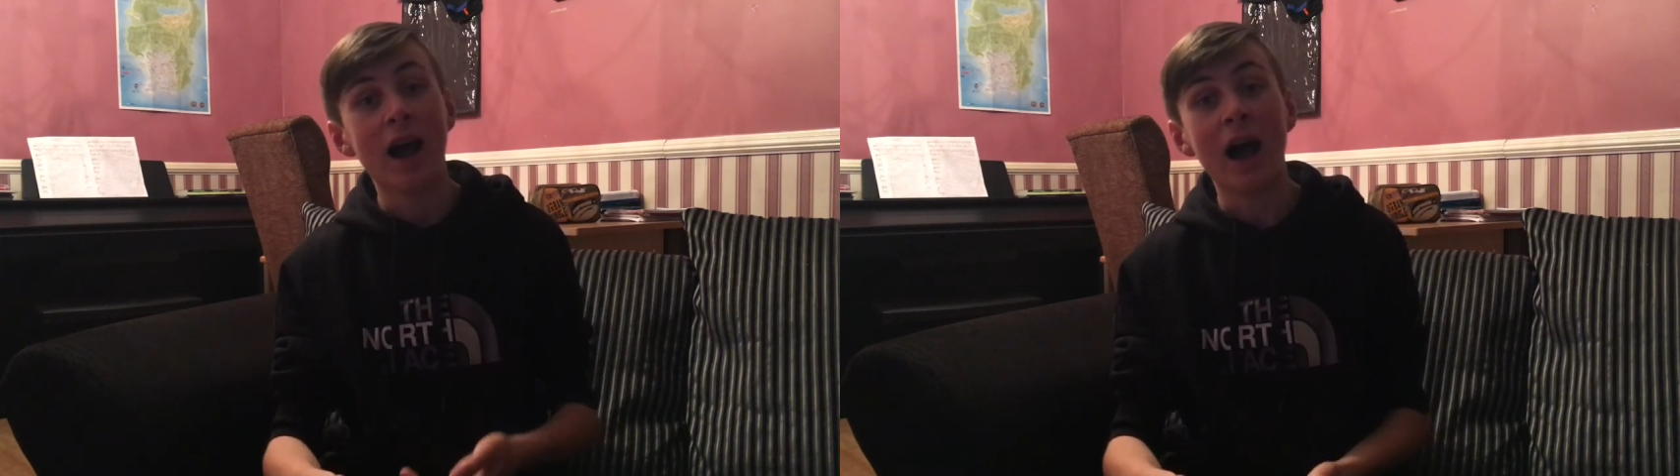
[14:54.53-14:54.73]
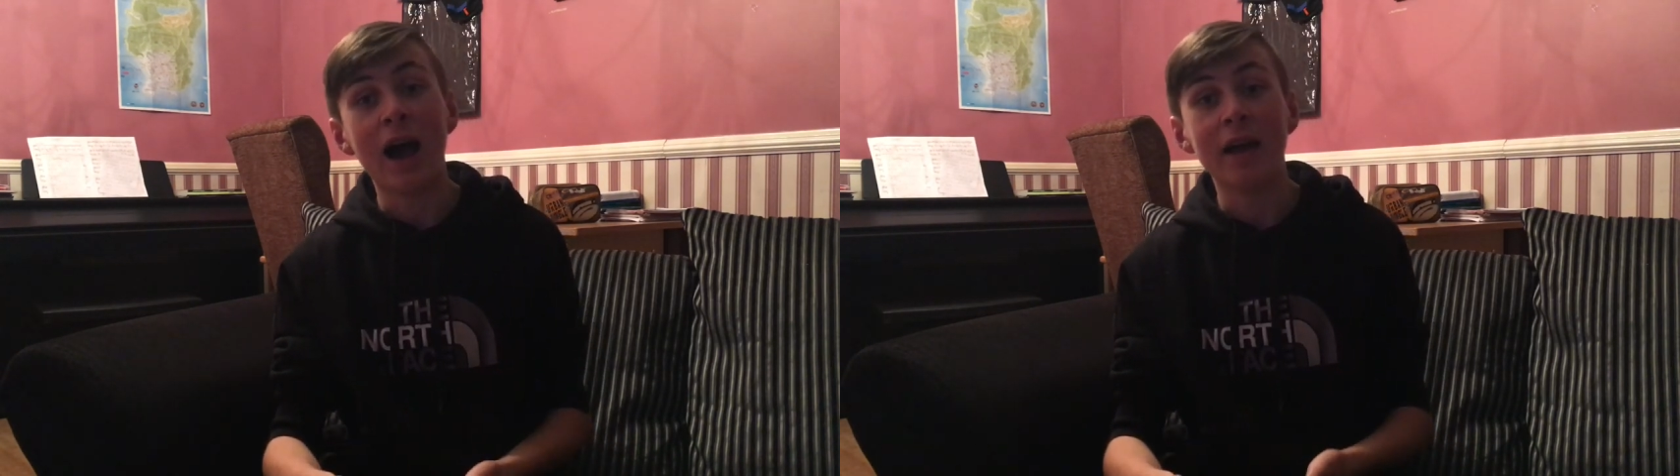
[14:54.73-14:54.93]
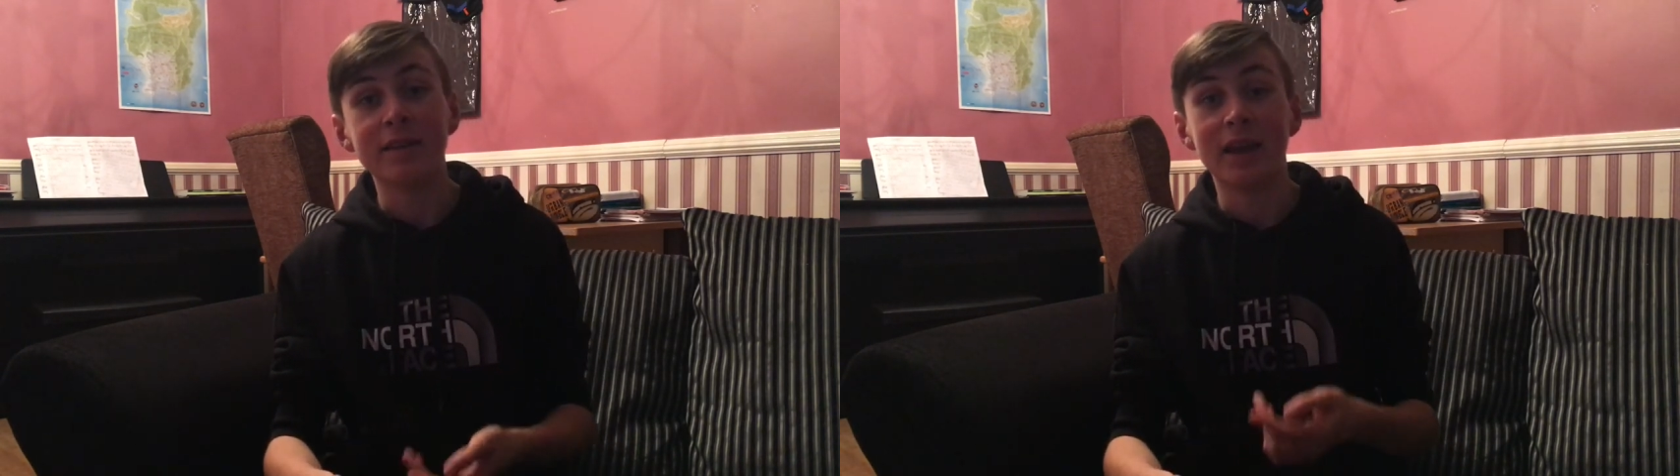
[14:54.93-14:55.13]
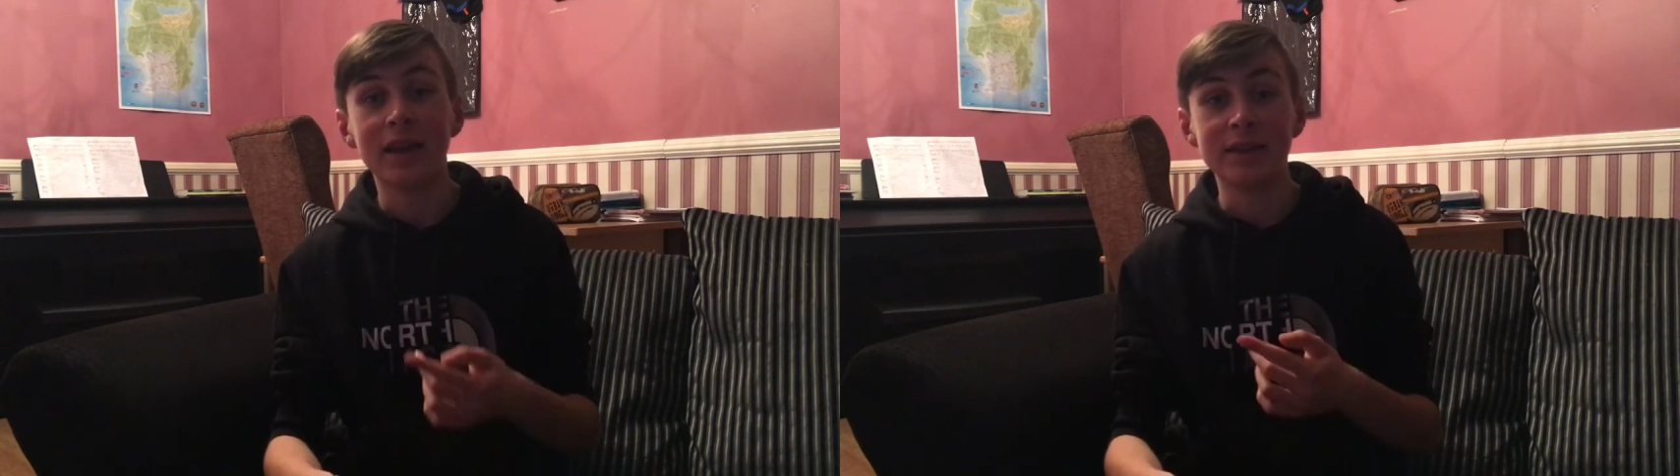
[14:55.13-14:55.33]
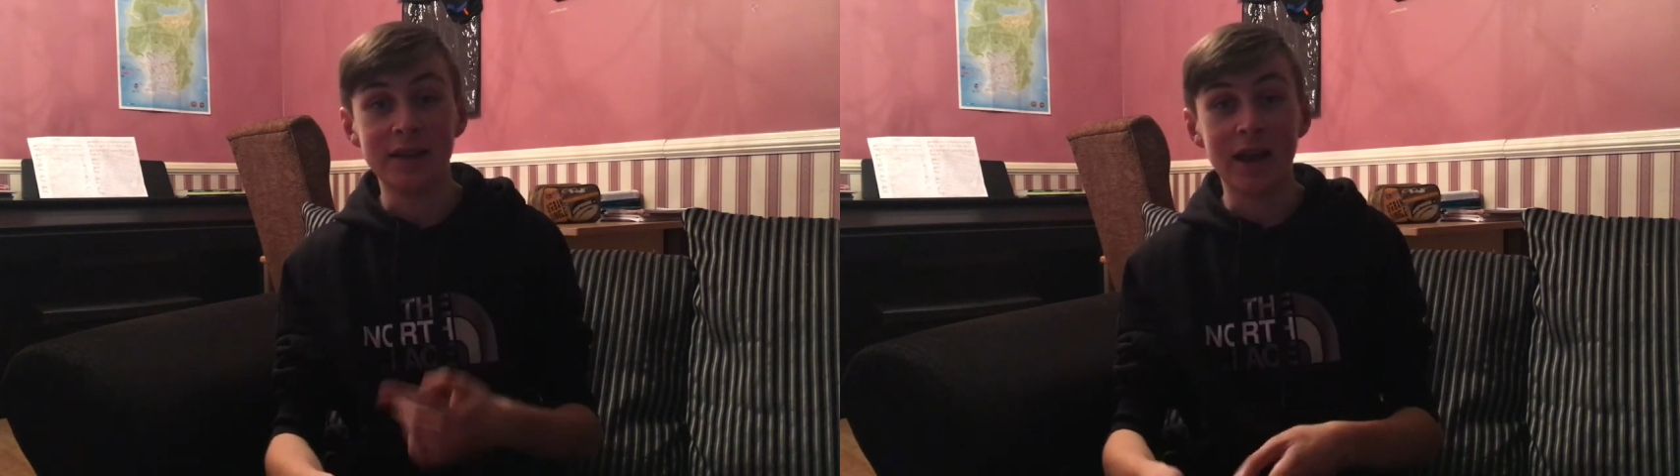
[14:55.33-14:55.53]
And
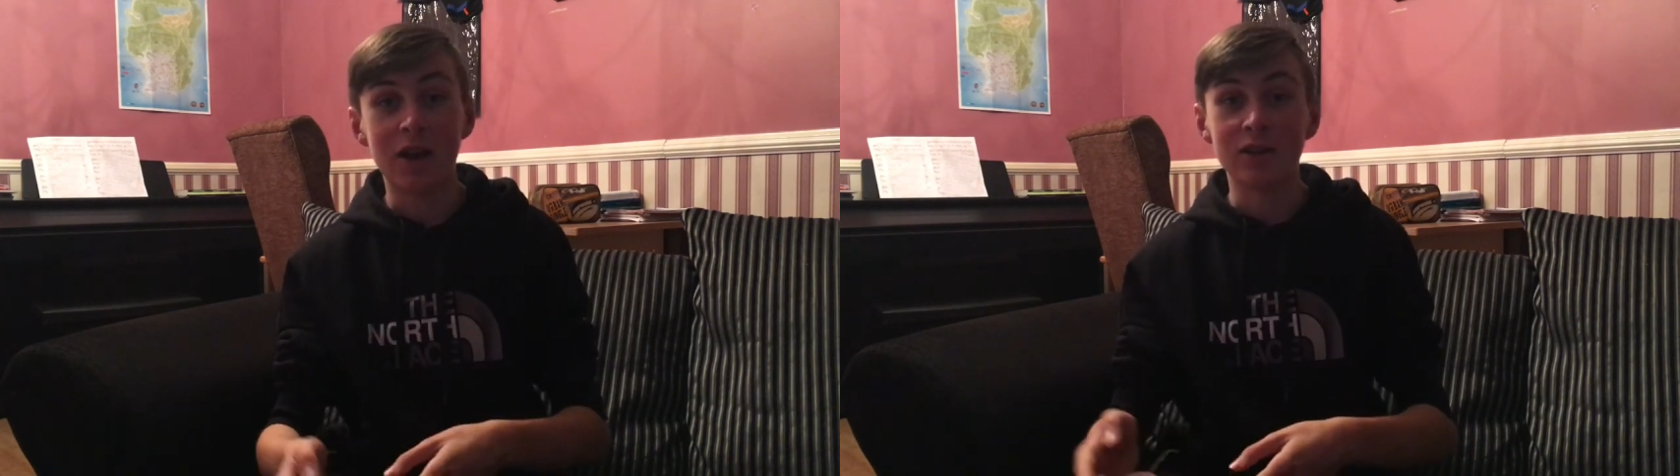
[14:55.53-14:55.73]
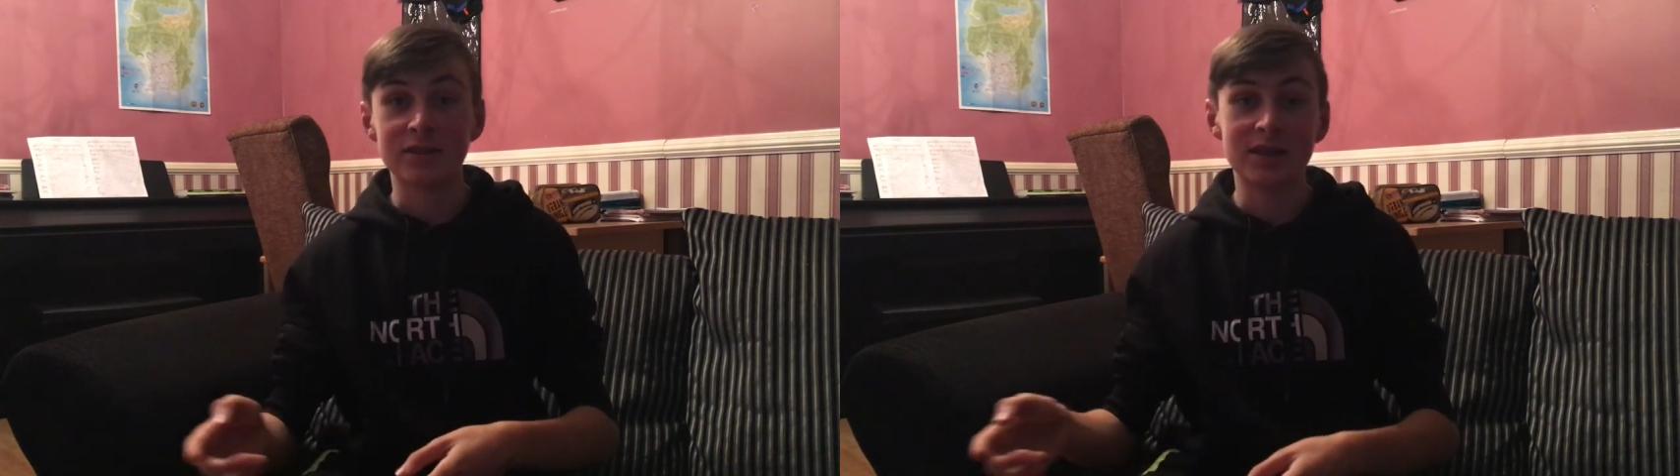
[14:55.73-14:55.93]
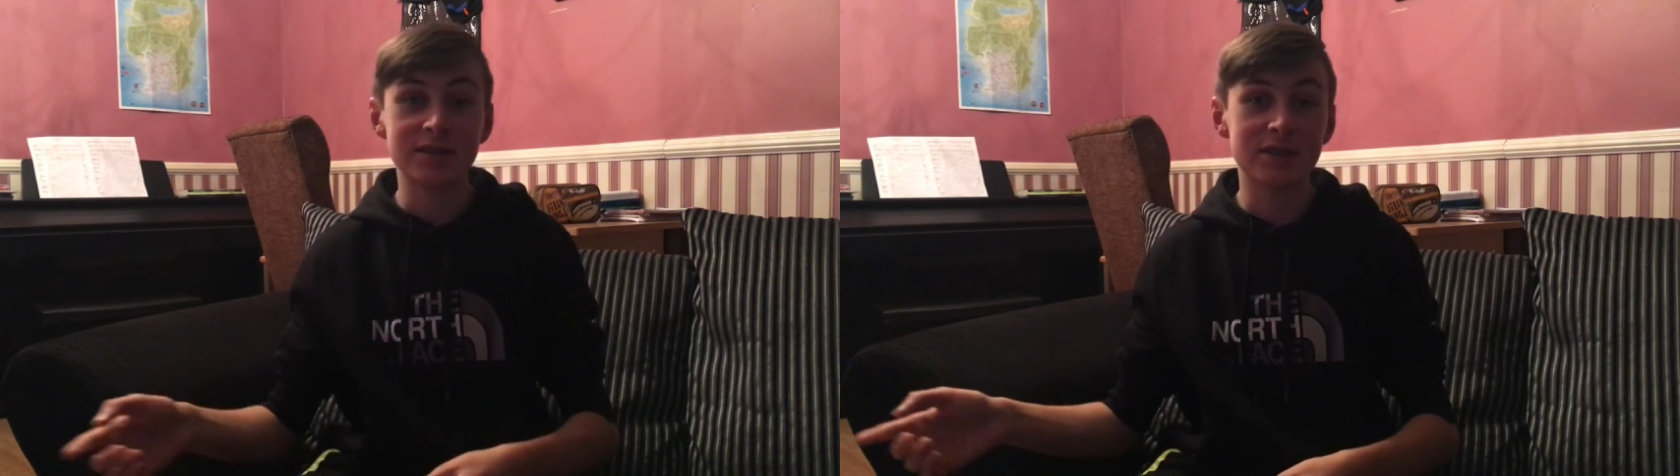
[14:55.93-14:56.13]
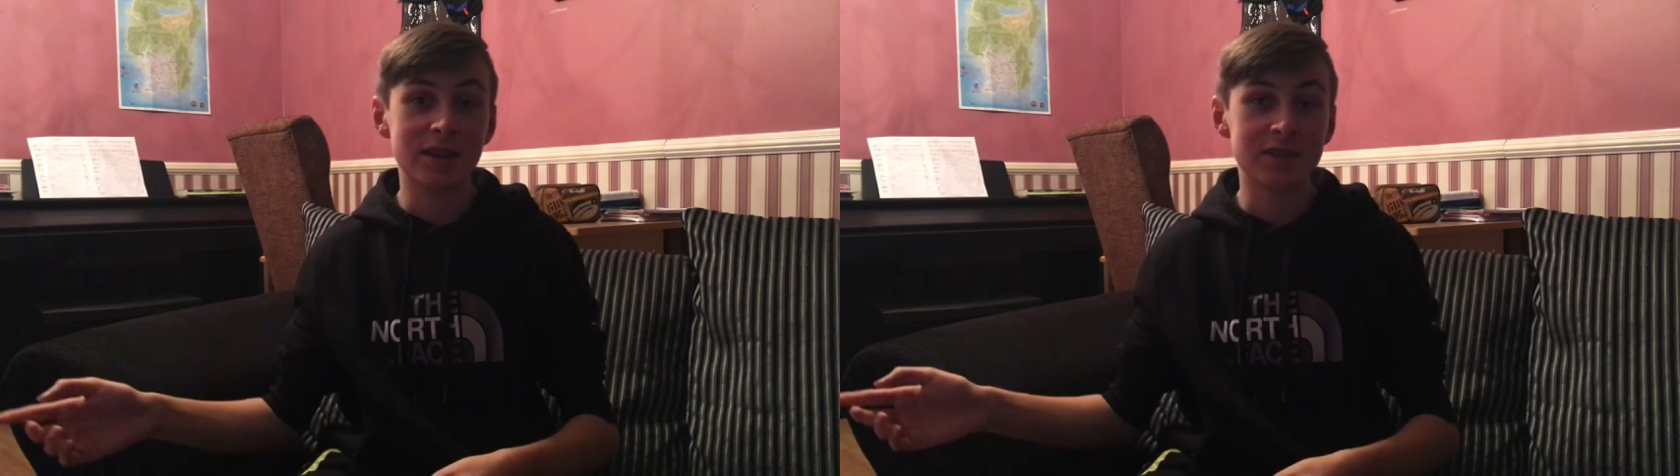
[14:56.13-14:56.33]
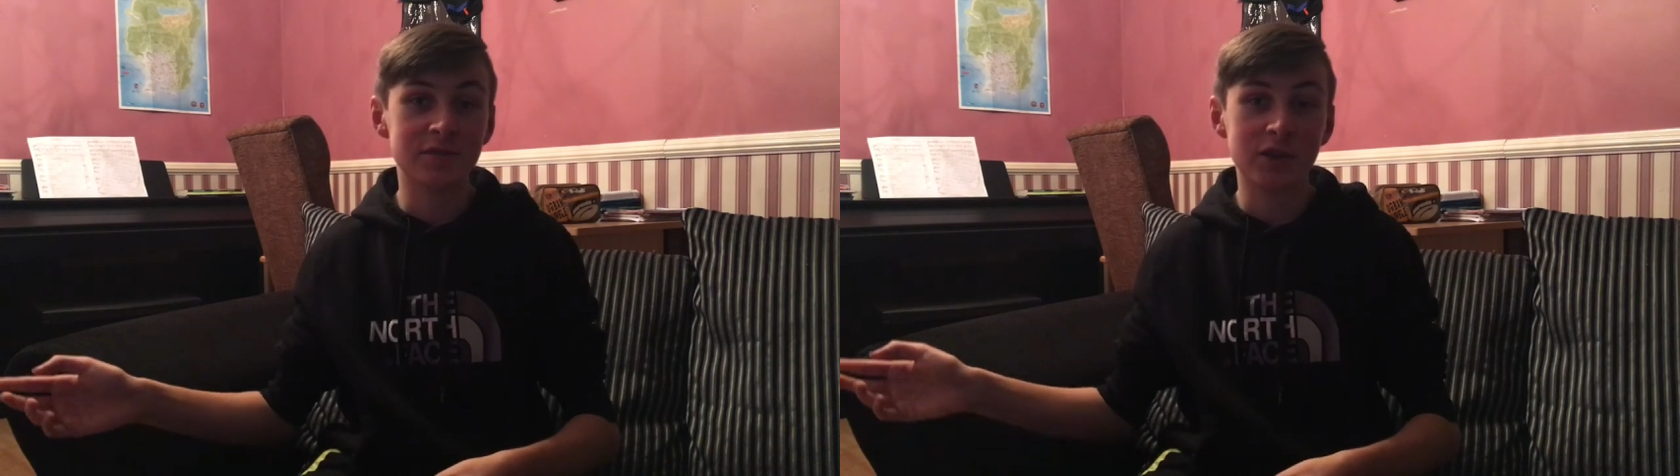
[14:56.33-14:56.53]
yeah, I'll see you in the
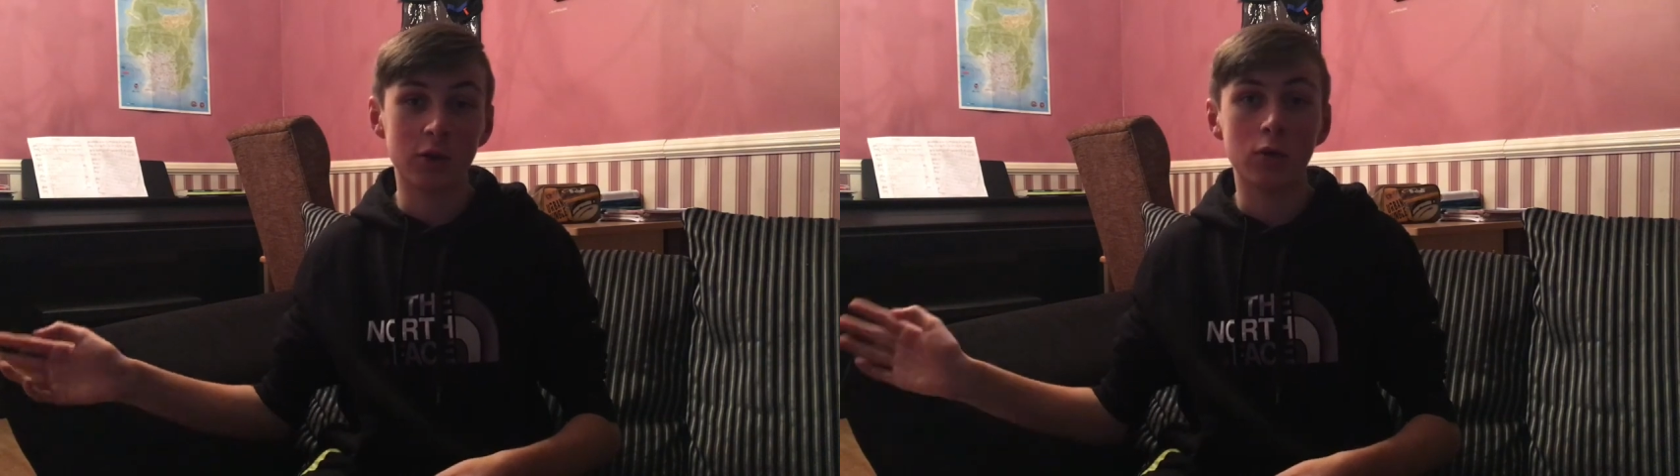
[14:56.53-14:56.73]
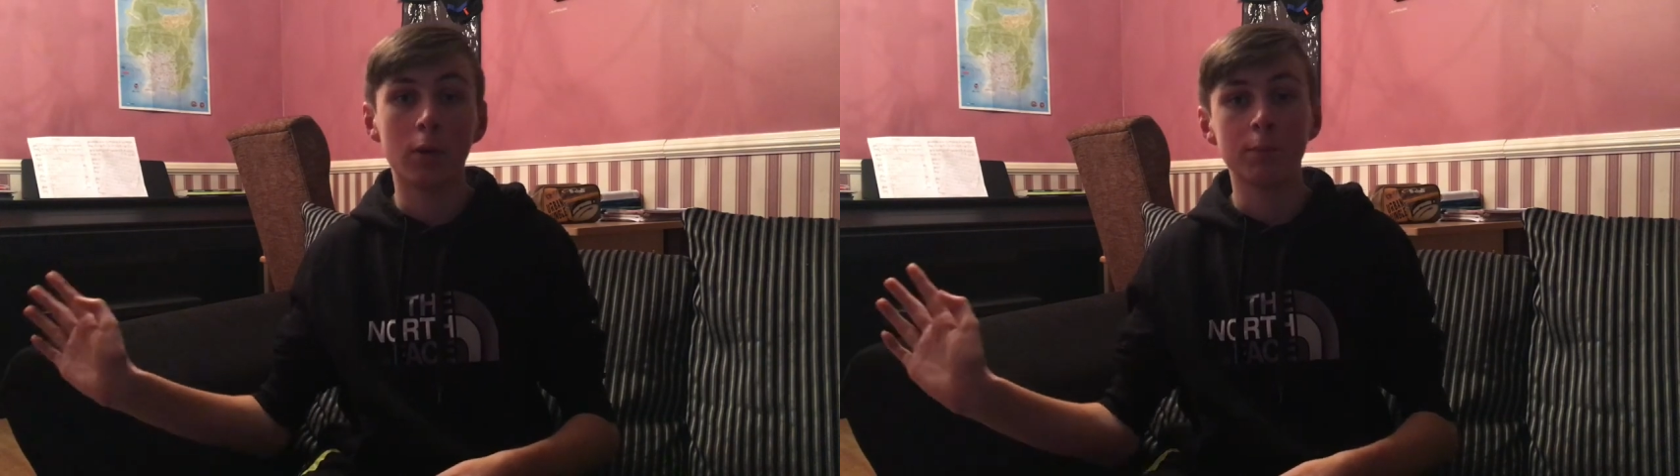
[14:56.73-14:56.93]
next video.